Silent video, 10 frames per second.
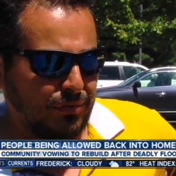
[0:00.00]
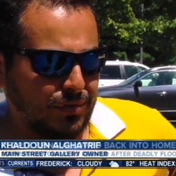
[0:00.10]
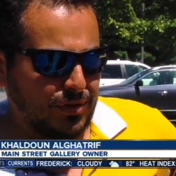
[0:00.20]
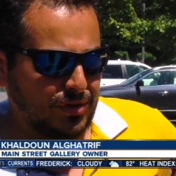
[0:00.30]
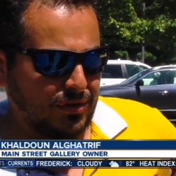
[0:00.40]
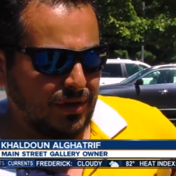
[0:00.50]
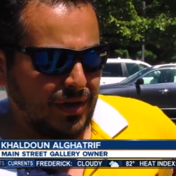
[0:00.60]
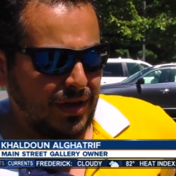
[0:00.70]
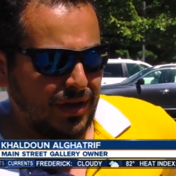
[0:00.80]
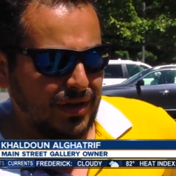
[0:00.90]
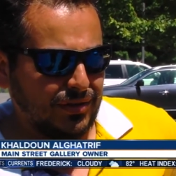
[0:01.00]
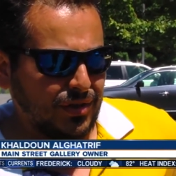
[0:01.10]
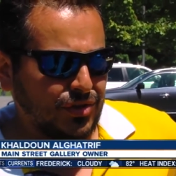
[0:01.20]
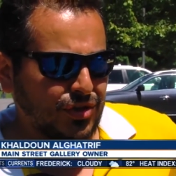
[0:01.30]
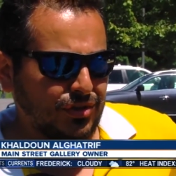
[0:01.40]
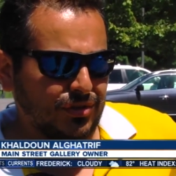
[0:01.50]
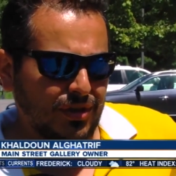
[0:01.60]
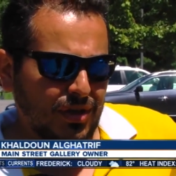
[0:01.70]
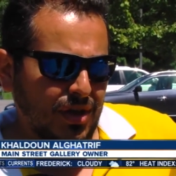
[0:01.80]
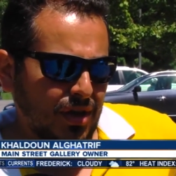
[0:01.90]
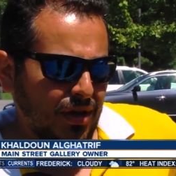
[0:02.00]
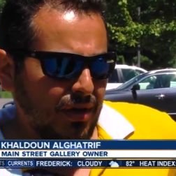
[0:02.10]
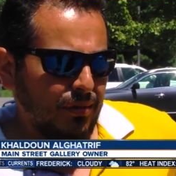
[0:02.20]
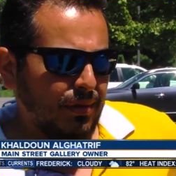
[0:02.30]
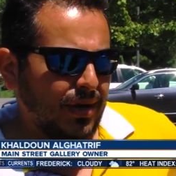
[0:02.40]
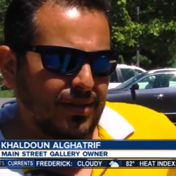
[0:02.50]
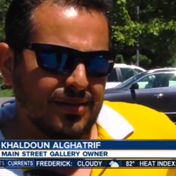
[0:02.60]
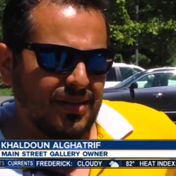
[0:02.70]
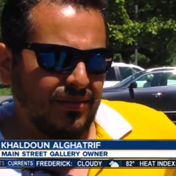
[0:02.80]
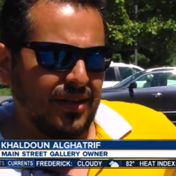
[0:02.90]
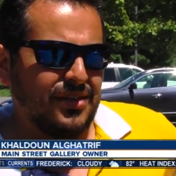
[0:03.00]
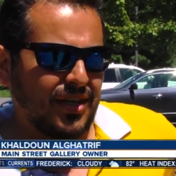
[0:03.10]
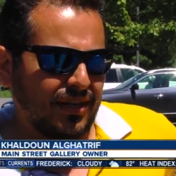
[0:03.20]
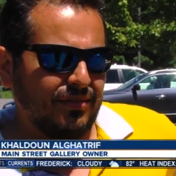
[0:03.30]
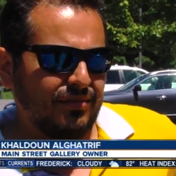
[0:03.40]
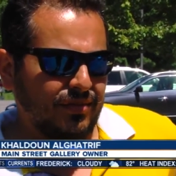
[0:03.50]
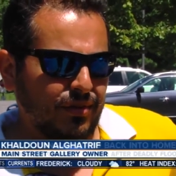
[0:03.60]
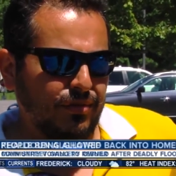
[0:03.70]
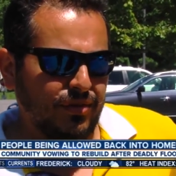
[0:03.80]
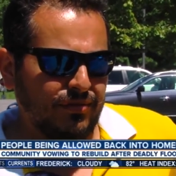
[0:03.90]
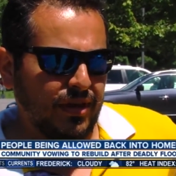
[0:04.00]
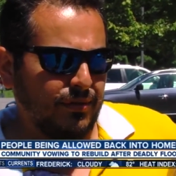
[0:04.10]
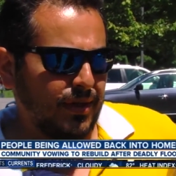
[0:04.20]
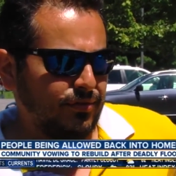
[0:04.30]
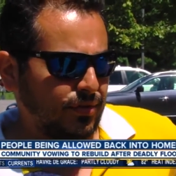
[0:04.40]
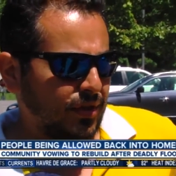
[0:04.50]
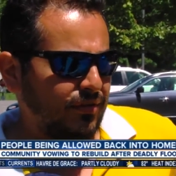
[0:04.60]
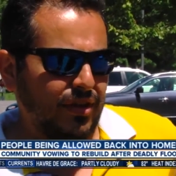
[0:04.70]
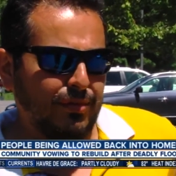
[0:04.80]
any one person got injured. Well, it's very sad. We feel very bad for their